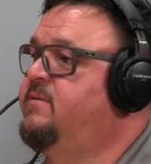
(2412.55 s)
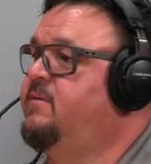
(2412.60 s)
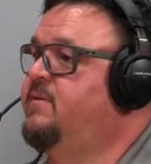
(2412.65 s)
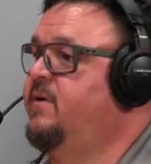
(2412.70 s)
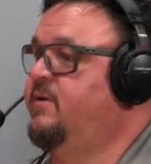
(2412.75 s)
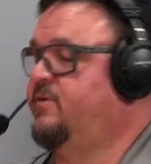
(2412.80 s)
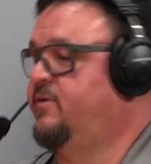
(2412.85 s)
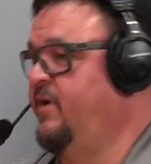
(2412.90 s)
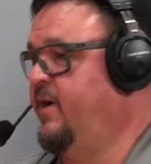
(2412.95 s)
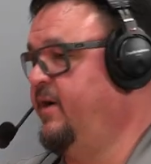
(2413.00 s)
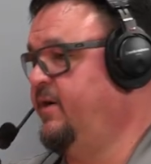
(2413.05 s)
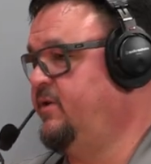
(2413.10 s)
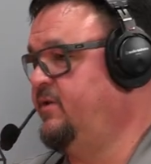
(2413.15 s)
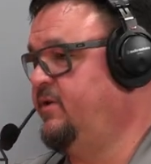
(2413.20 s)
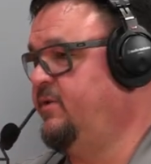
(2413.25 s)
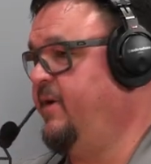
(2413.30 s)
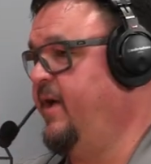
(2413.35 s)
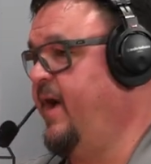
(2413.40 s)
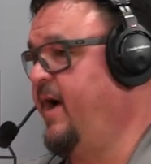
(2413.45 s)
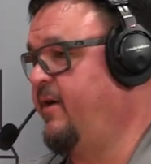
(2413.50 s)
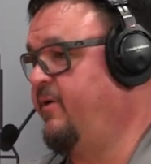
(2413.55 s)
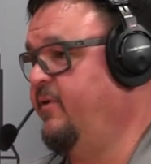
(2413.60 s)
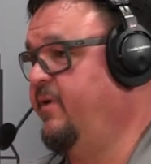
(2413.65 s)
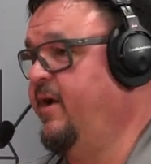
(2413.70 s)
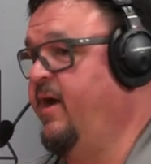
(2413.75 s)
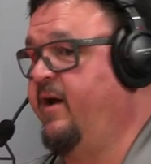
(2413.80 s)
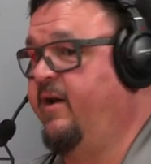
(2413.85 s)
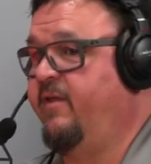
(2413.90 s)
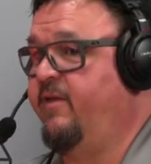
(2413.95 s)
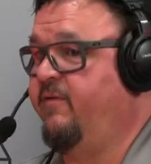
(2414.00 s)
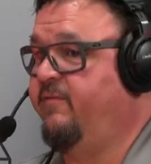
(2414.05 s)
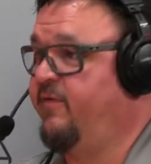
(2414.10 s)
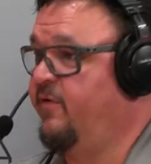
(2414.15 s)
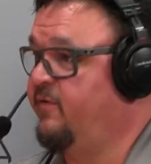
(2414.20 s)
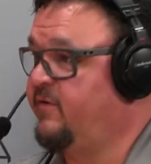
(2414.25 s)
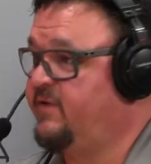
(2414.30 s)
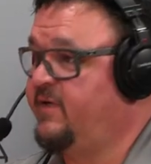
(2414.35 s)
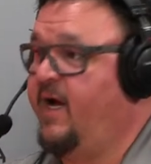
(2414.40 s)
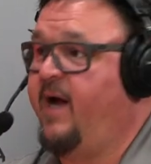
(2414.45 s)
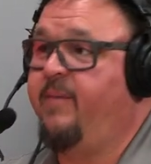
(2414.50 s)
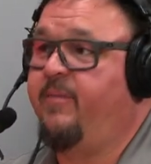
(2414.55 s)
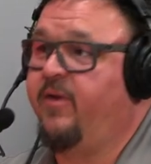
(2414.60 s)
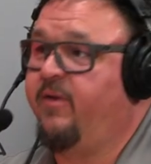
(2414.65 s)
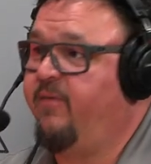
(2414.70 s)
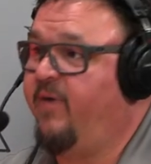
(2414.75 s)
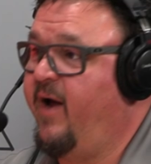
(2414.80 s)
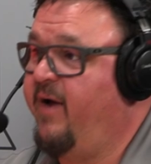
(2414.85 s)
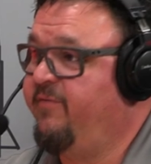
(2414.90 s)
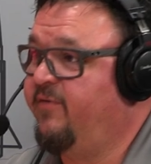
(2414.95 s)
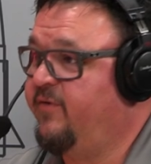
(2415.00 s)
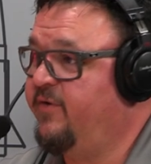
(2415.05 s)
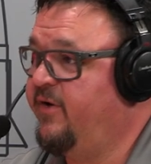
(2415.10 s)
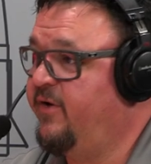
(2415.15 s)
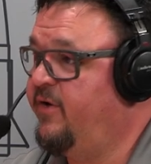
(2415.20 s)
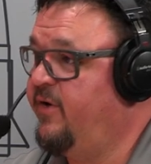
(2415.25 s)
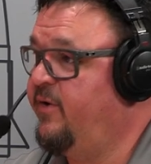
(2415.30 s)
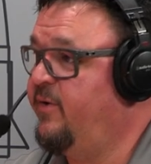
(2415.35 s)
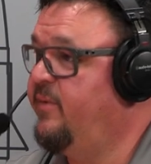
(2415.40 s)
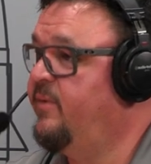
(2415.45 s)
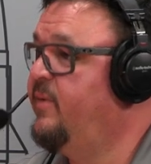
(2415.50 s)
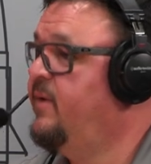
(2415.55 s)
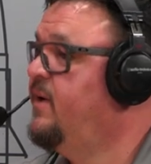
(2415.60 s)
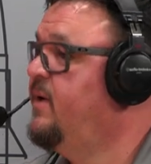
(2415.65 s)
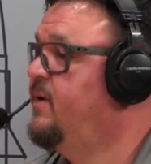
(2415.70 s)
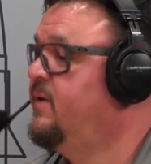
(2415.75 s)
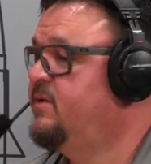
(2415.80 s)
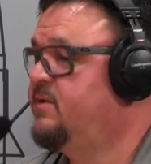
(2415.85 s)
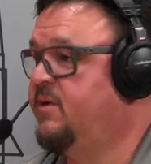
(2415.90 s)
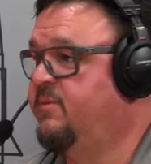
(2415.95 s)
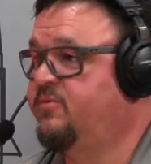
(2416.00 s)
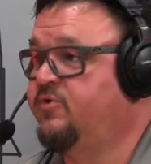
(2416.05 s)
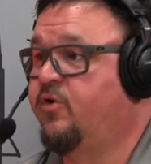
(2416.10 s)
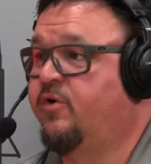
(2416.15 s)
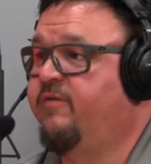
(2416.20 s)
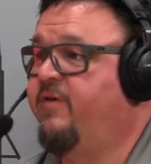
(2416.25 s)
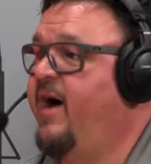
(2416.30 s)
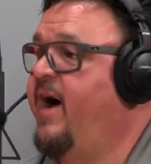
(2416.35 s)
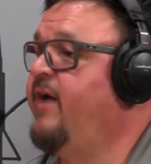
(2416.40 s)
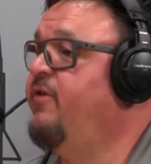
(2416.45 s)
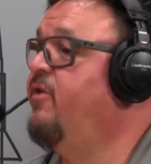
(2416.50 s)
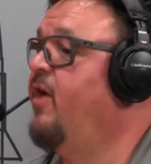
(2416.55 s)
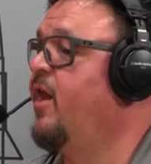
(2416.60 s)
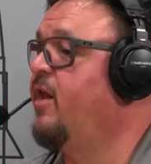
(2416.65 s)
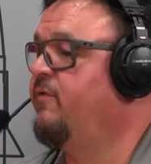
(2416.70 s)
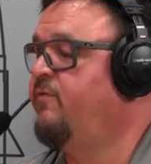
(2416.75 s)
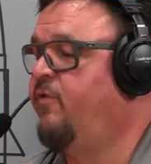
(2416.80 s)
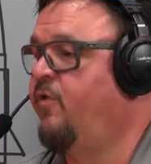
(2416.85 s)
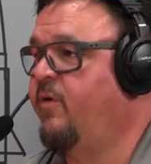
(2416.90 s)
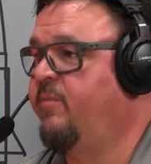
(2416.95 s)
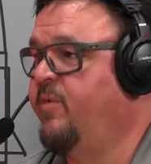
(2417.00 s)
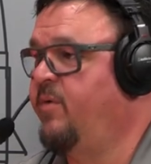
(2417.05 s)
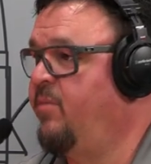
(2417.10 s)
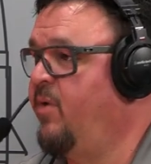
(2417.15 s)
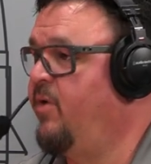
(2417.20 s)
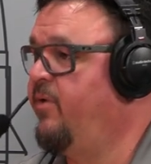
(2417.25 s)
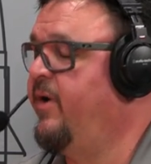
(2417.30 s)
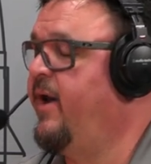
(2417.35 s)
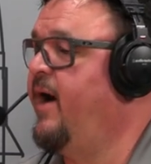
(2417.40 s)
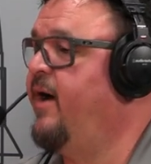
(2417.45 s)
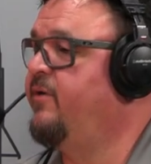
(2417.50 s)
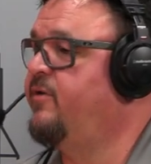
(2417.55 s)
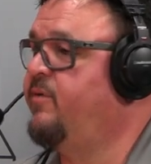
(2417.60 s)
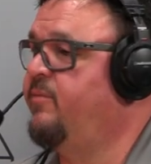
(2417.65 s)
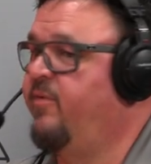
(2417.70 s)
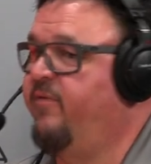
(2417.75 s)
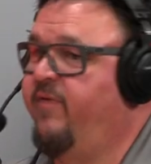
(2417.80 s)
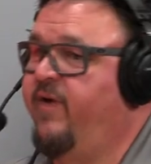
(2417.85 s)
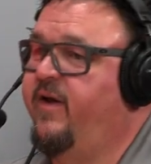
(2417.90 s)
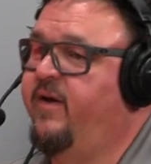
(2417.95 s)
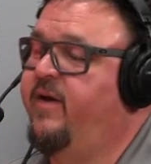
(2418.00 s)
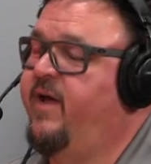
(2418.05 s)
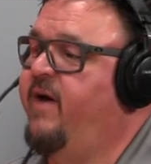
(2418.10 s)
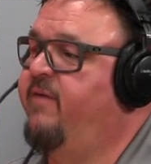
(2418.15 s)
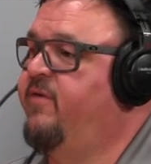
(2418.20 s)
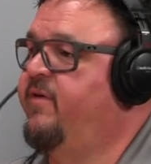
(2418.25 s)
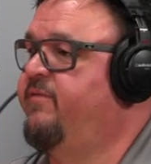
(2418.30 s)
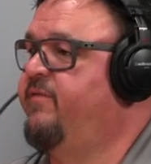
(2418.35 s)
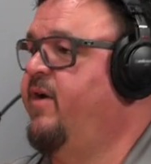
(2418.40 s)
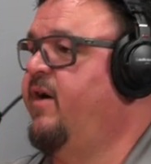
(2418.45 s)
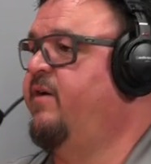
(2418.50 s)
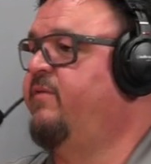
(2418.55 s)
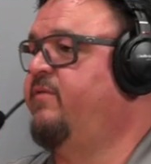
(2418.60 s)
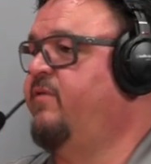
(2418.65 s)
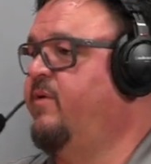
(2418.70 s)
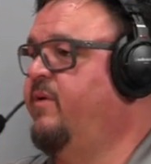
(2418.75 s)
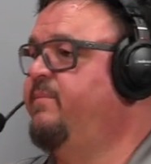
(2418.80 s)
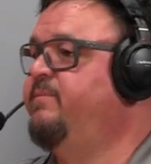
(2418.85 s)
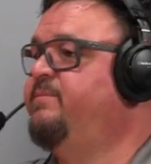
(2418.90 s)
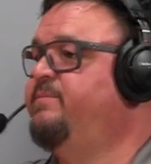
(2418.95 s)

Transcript: they're trying to shoot accurate out of their first time on the rifle to do some sort of a hydraulic form to blow it out to prevent having a fire form.